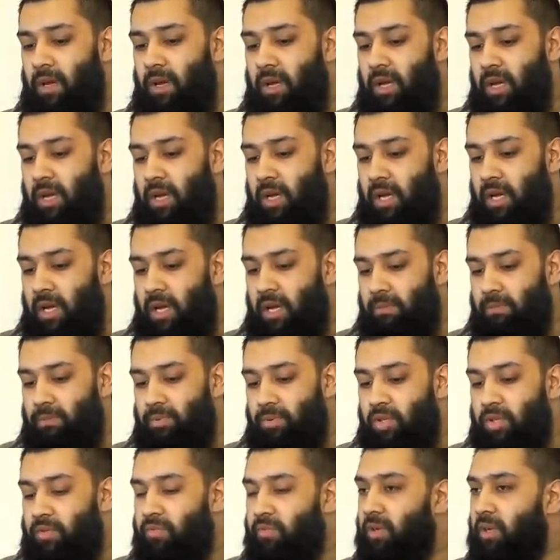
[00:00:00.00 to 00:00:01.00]
a, a
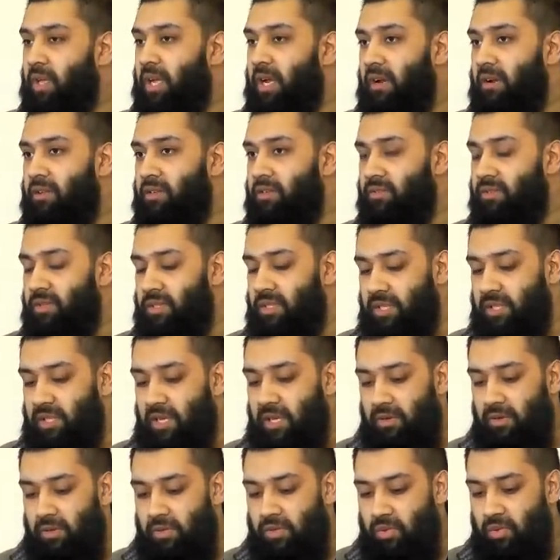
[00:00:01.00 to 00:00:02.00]
beautiful characteristic
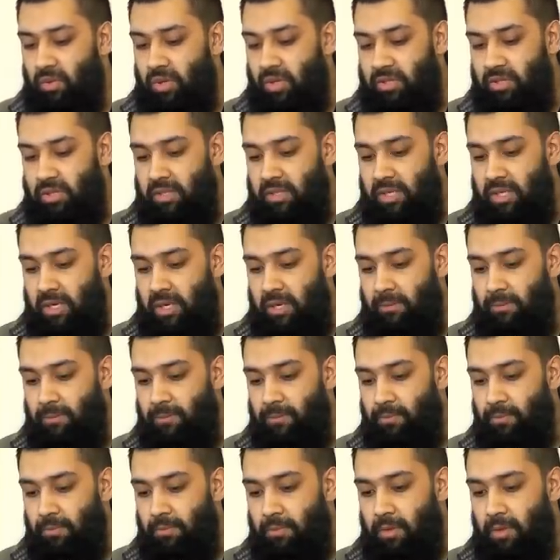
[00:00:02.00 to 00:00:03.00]
that
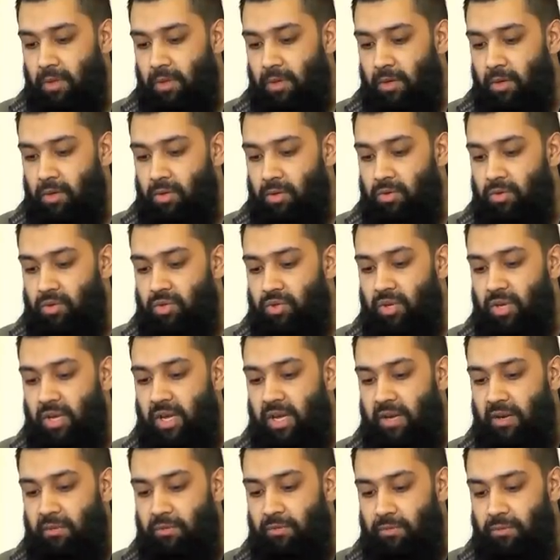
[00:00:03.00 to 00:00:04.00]
Rasulullah used to
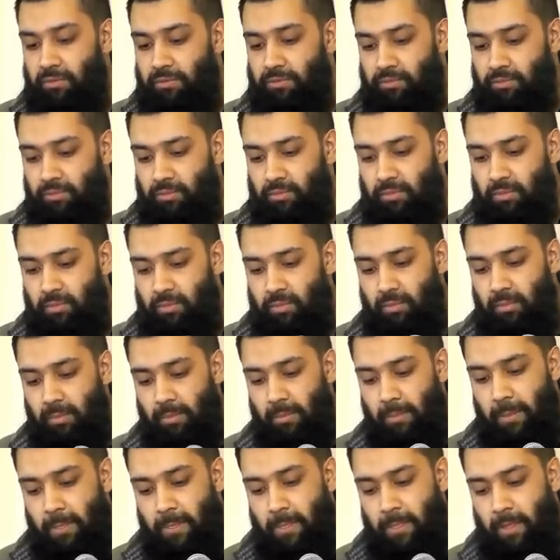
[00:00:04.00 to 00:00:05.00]
have.
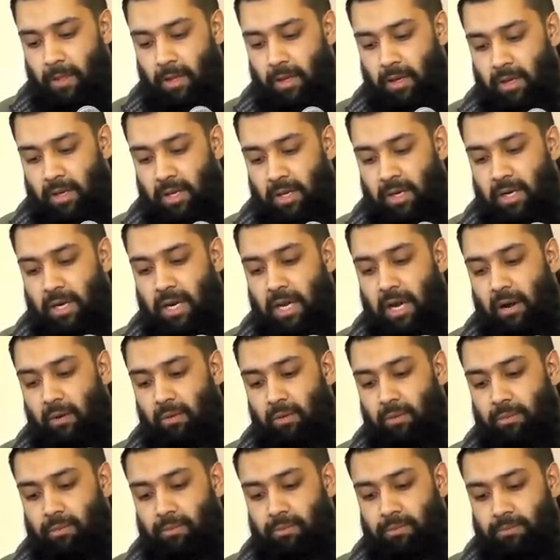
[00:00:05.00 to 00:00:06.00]

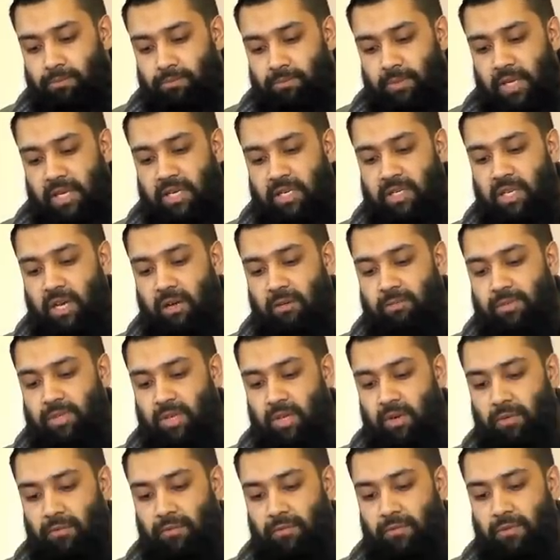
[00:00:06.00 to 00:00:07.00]
Now, in terms
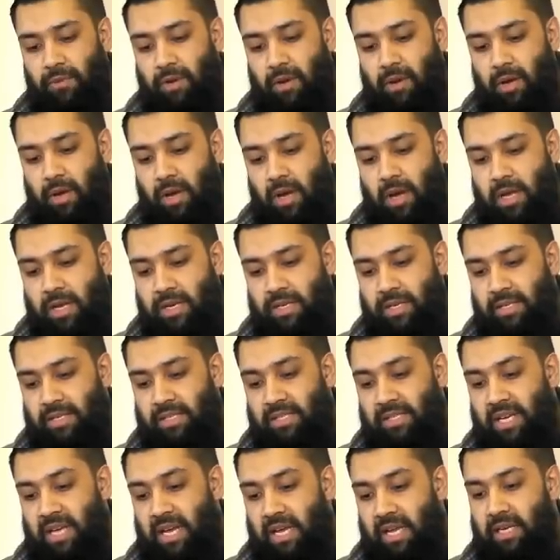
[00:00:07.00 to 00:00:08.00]
of
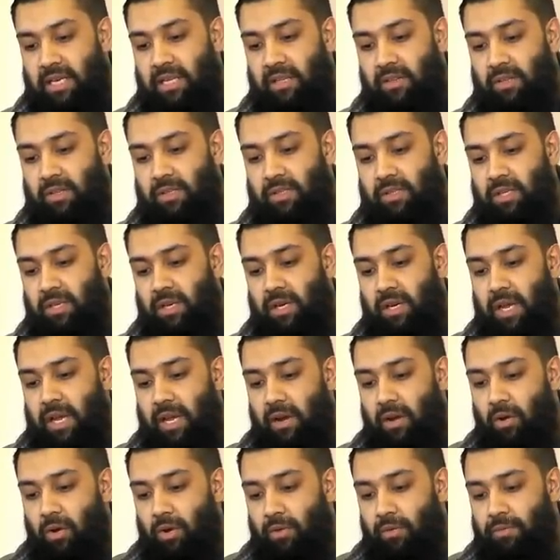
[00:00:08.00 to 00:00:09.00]
understanding this in
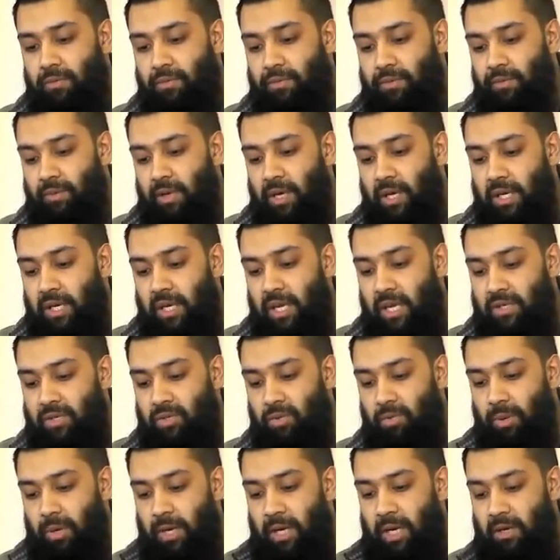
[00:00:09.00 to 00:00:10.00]
light of Allah
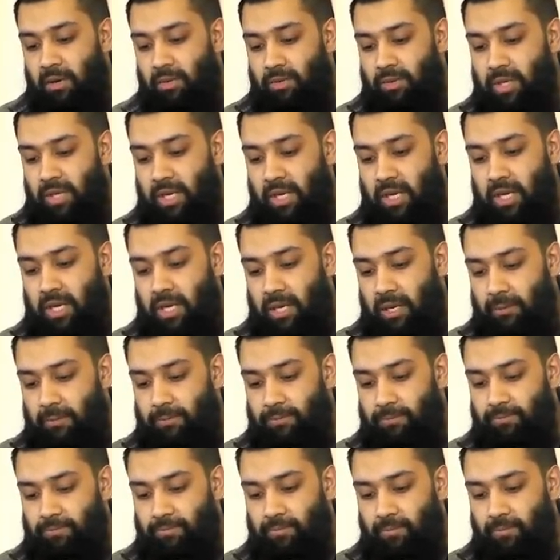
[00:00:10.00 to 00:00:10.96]
subhanahu wa ta'ala,